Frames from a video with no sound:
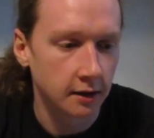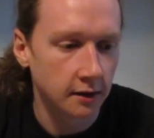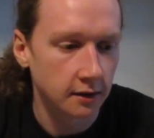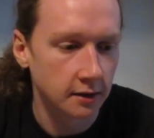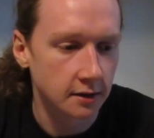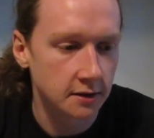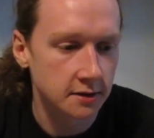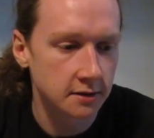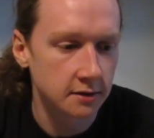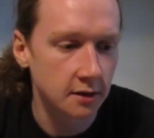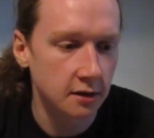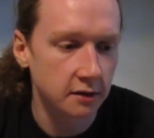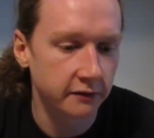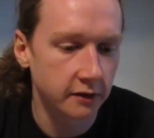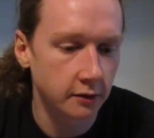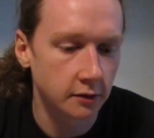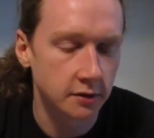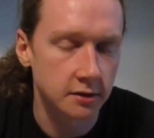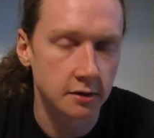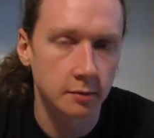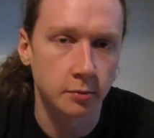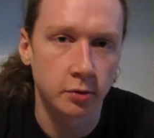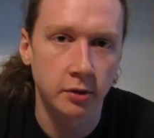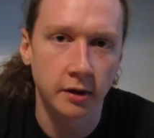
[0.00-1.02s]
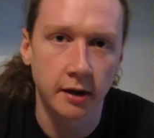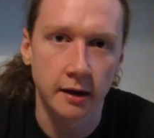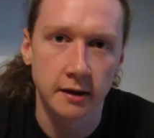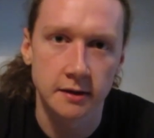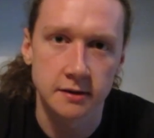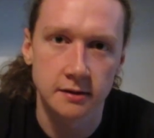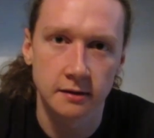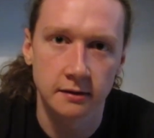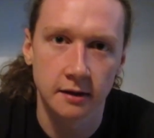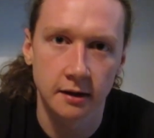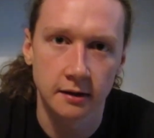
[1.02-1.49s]
He's not very
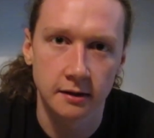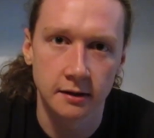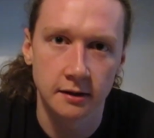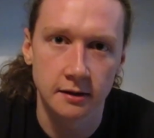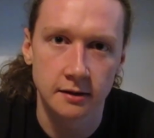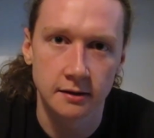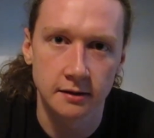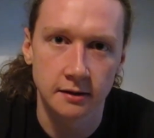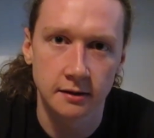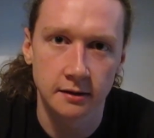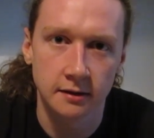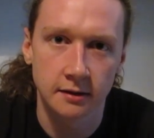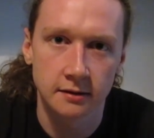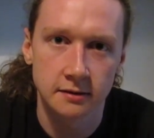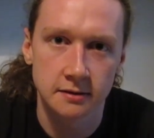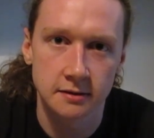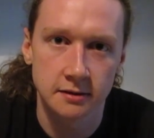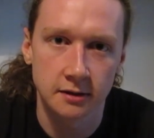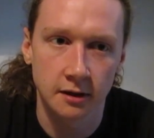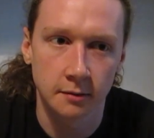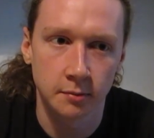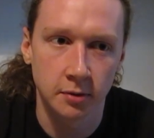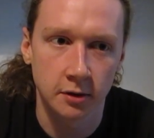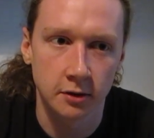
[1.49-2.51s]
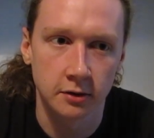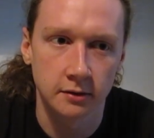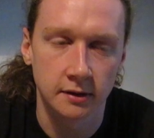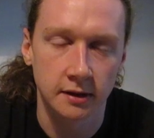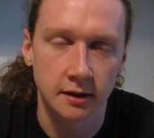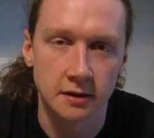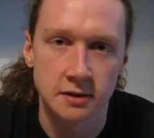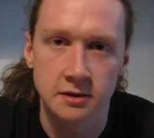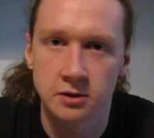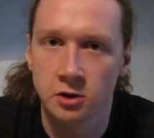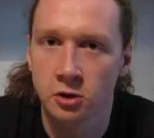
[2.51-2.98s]
surprised that he is
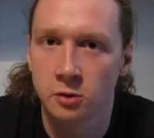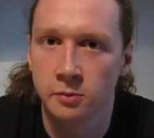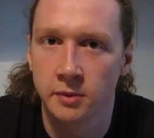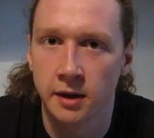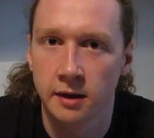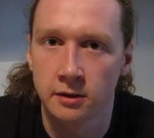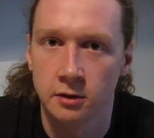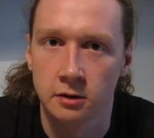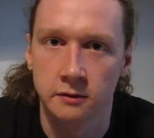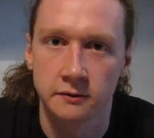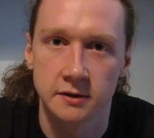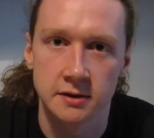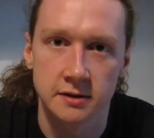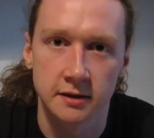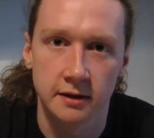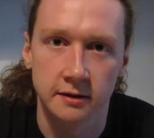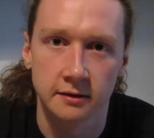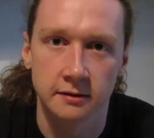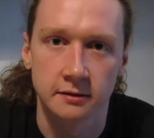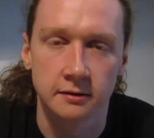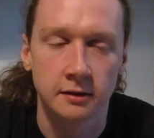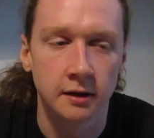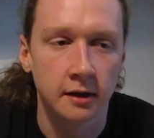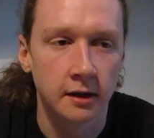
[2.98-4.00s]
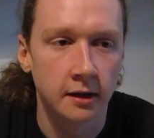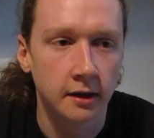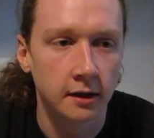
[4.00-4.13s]
apparently a snowman all of a sudden.